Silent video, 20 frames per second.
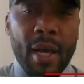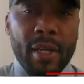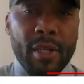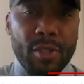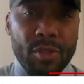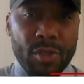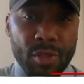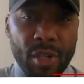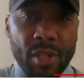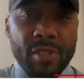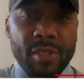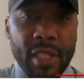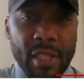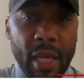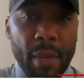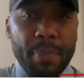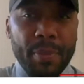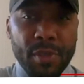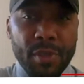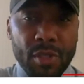concerns at
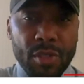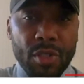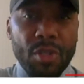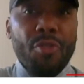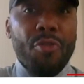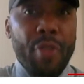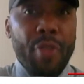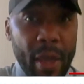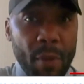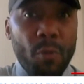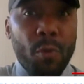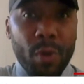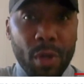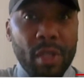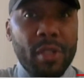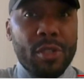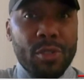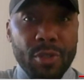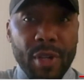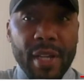that position, they
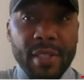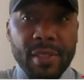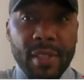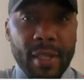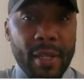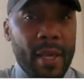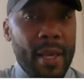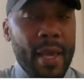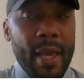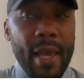will address it.